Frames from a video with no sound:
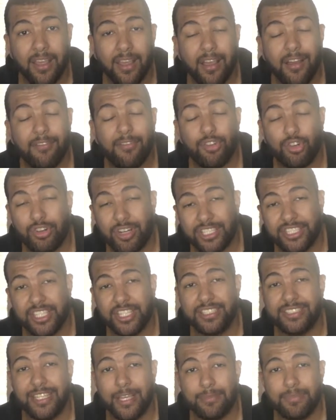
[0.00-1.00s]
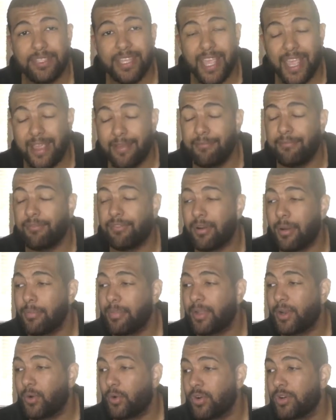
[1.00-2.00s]
of the rushing attempts came from
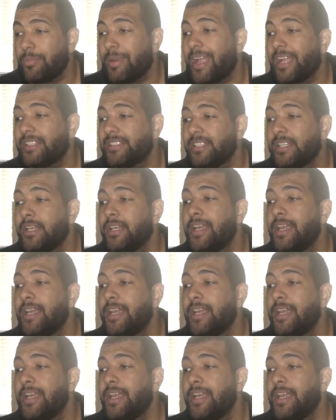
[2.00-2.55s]
the quarterbacks,